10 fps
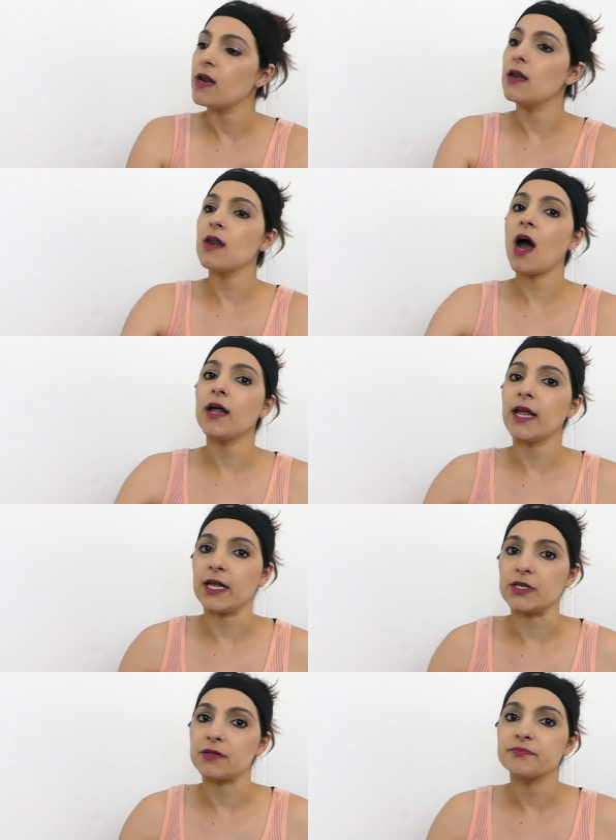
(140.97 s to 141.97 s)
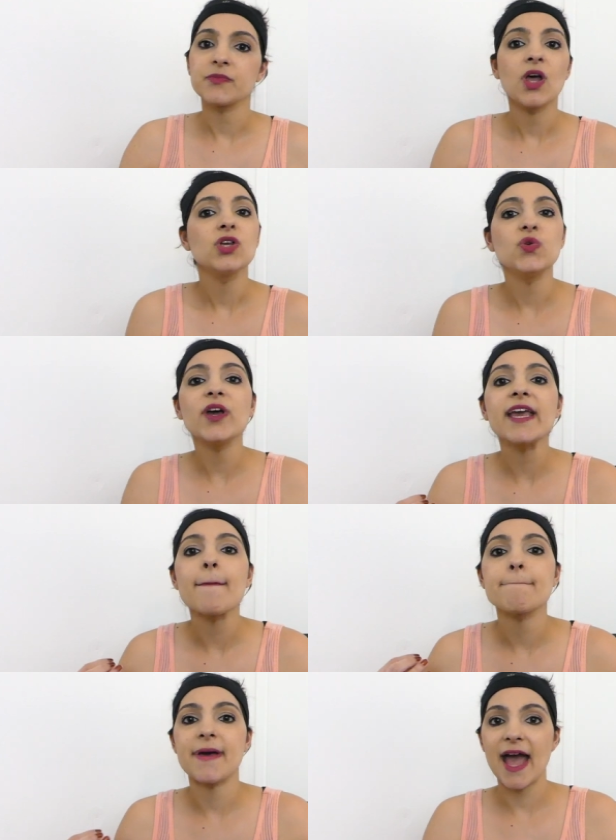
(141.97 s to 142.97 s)
Non-handle. You can
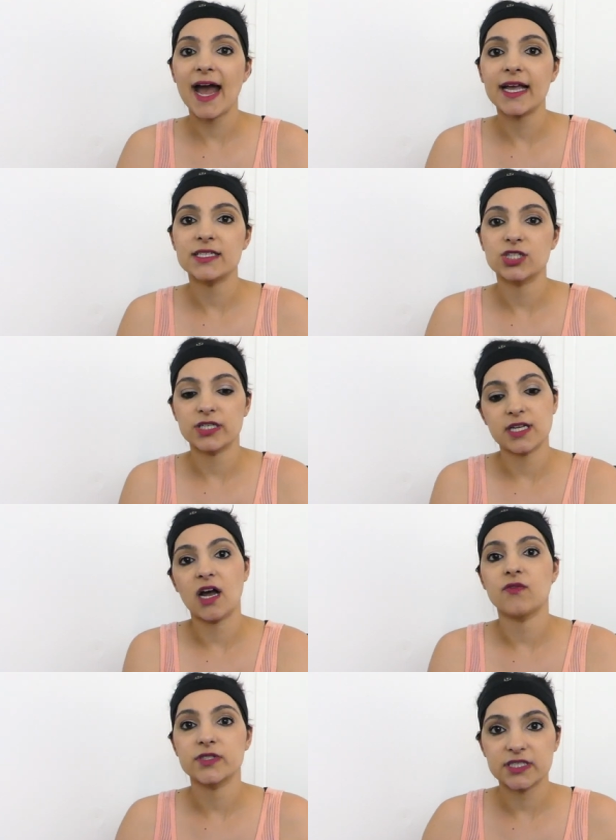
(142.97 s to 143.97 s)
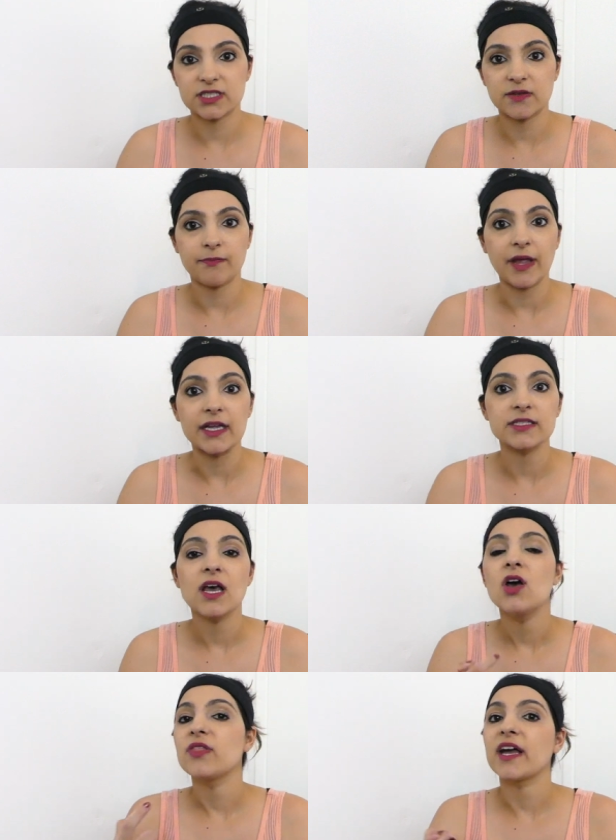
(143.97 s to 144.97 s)
get packages of resistance bands
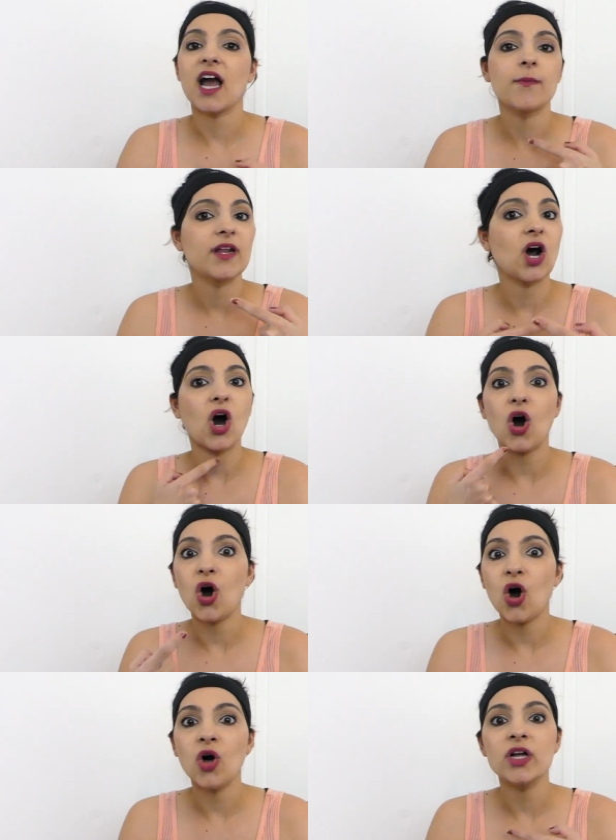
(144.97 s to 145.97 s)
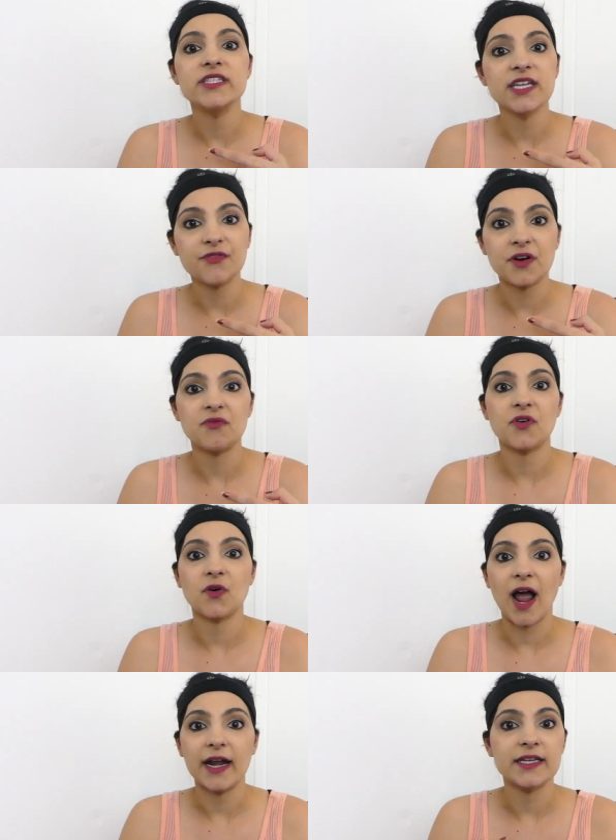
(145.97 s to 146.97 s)
that come in all different
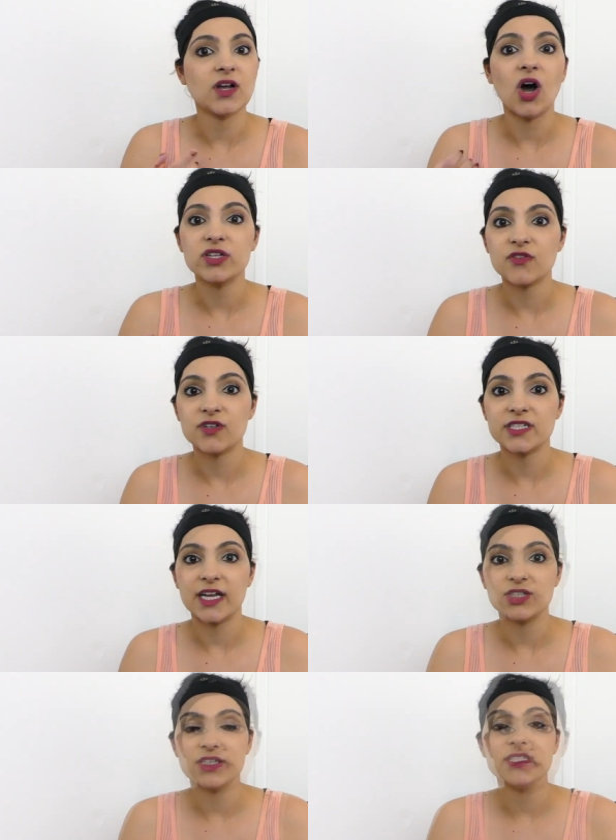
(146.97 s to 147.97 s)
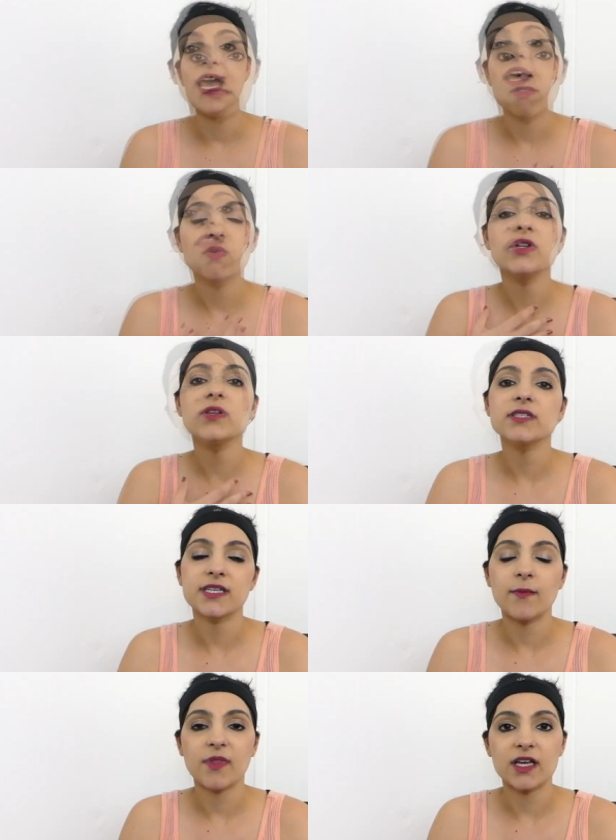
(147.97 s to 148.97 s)
varieties, all different tensions. You can do the
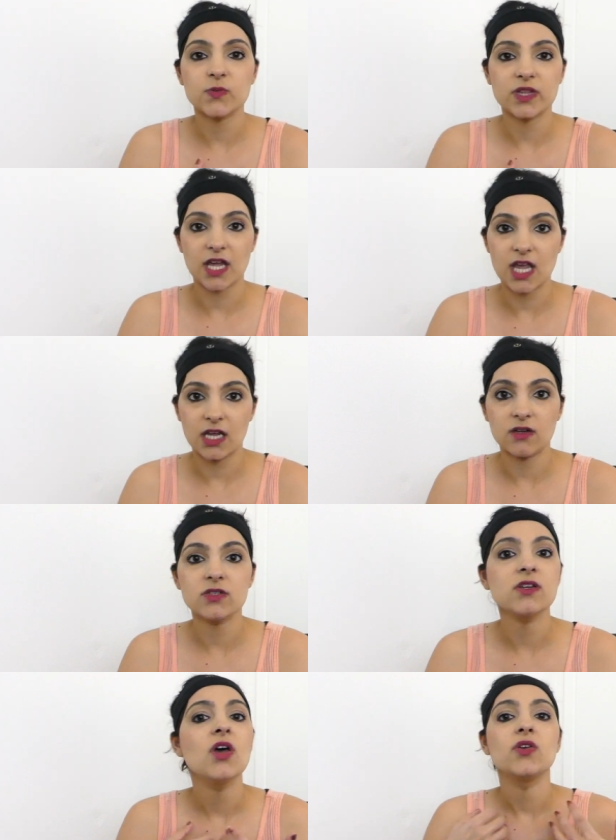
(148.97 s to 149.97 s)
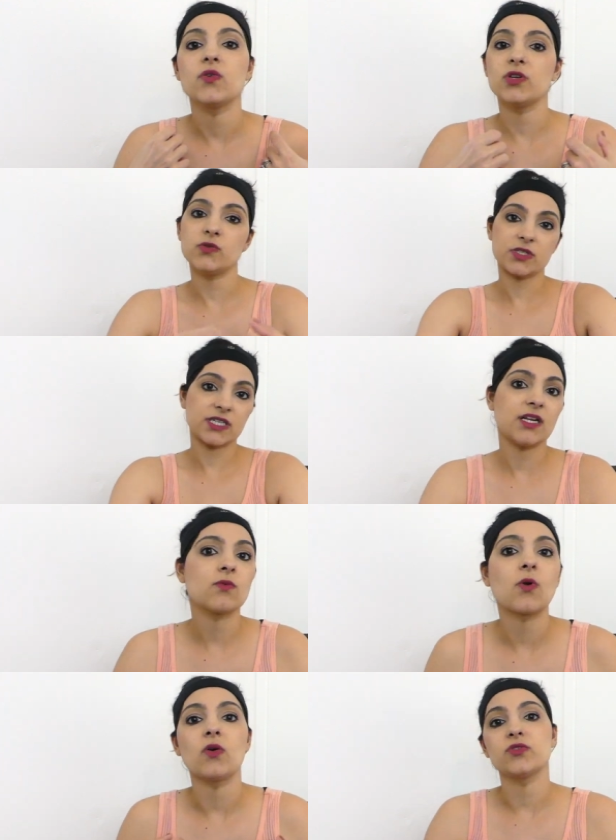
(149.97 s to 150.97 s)
same things with the handles. You can do
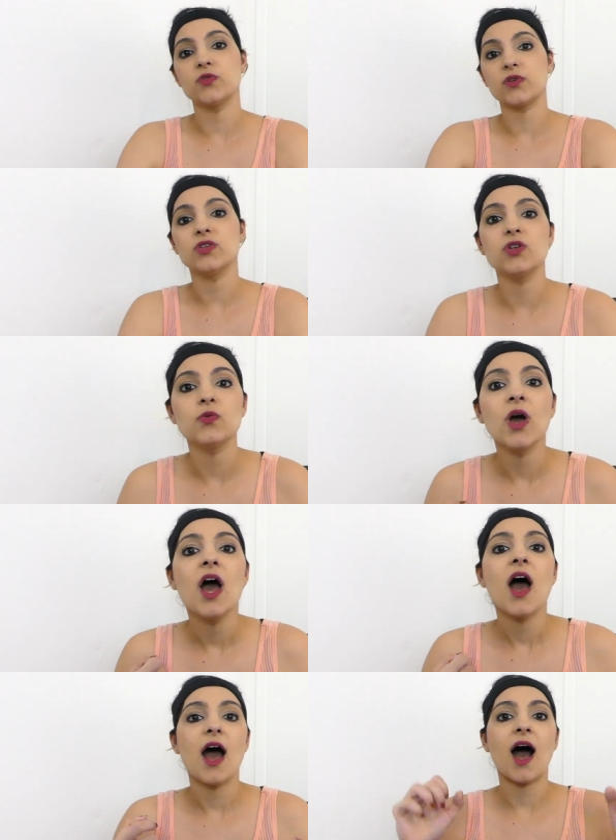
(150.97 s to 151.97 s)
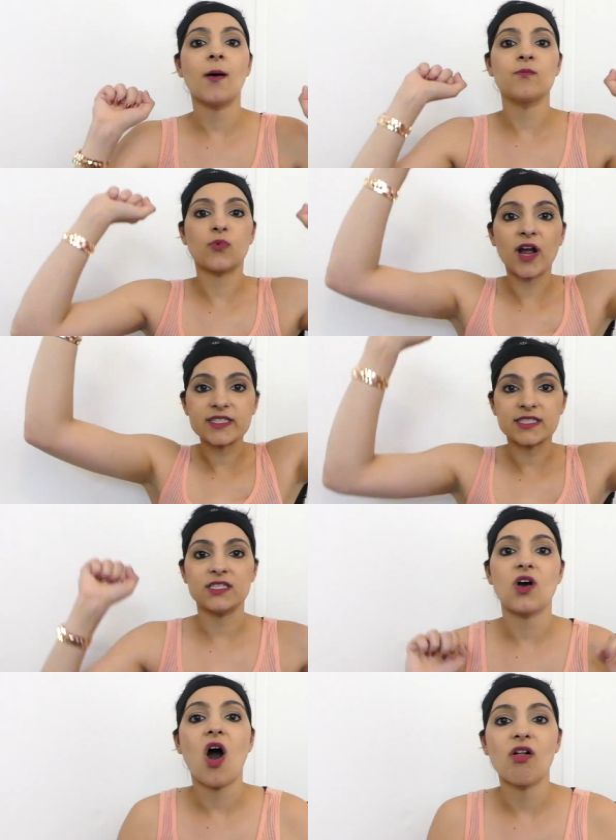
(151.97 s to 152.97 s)
seated rows. You can do um,
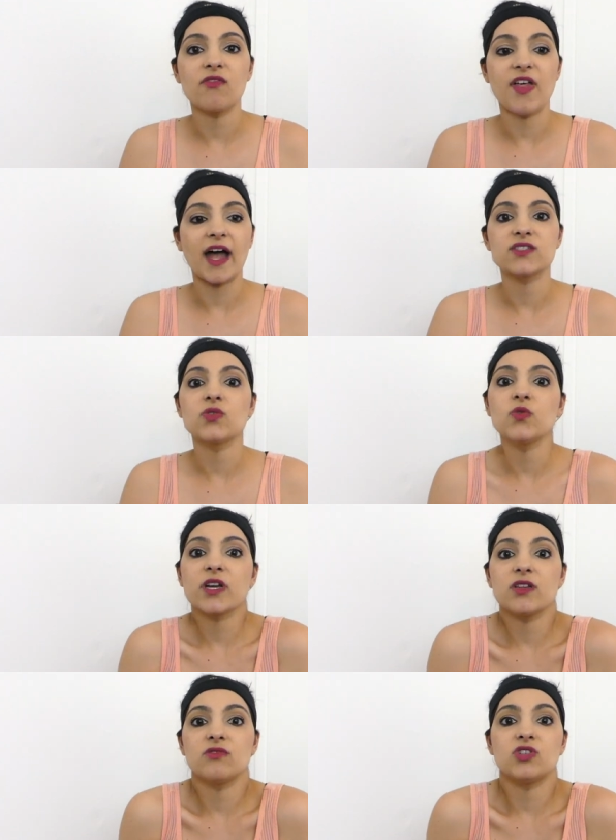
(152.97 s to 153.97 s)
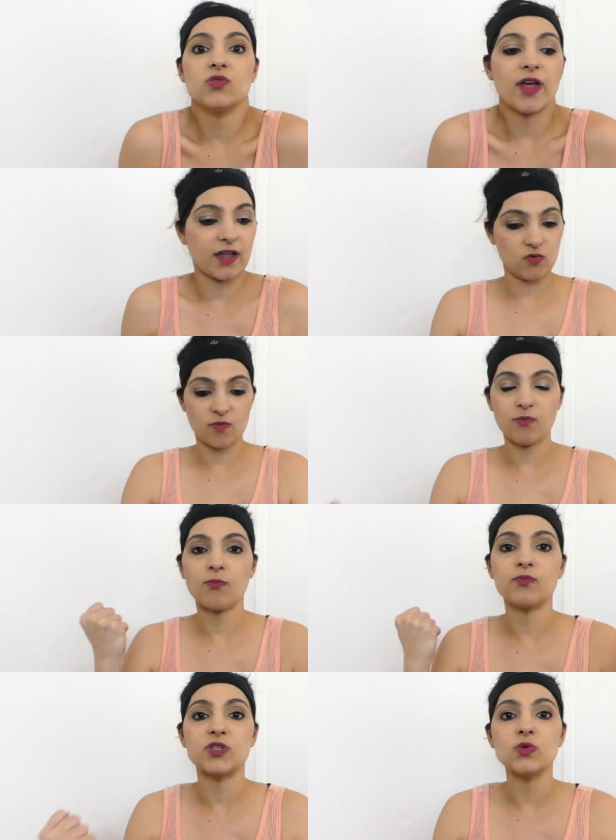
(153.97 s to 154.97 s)
presses, all of that. So you can do that. You can
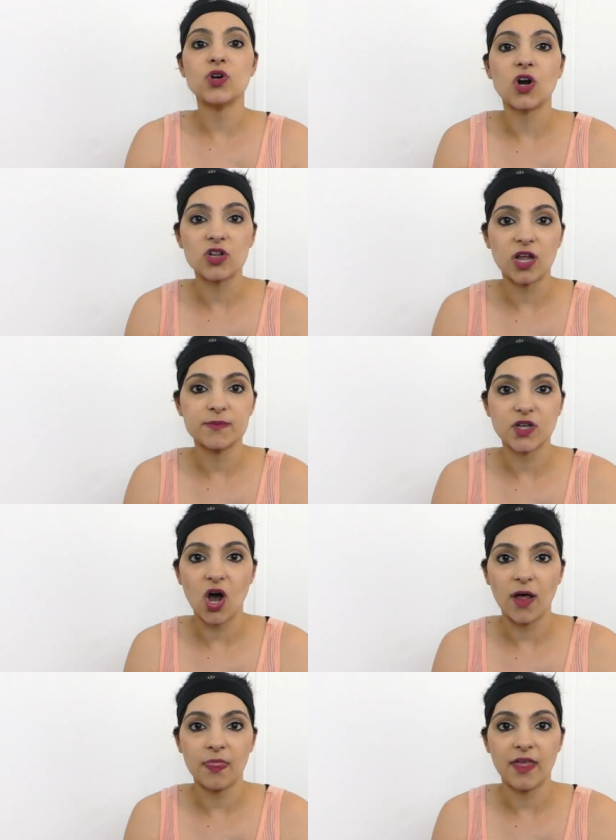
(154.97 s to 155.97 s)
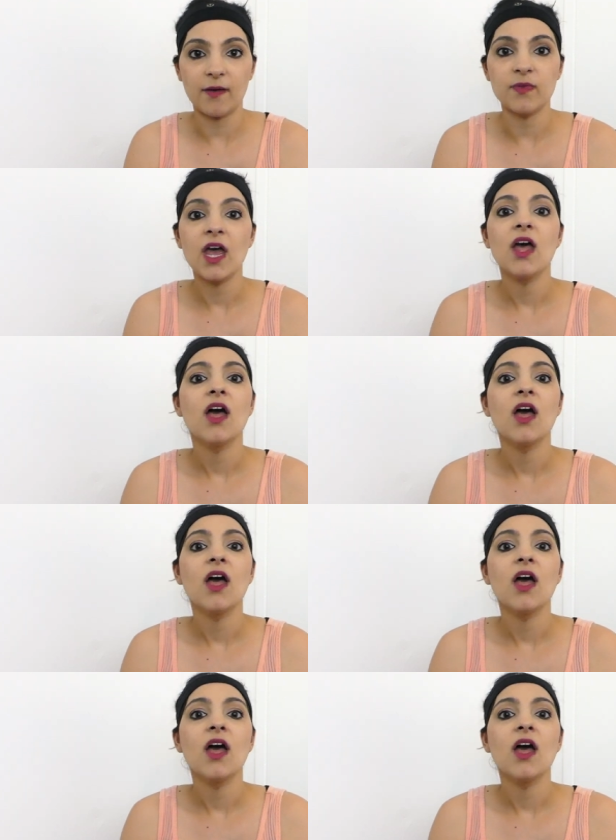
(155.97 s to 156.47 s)
do curl-ups on them.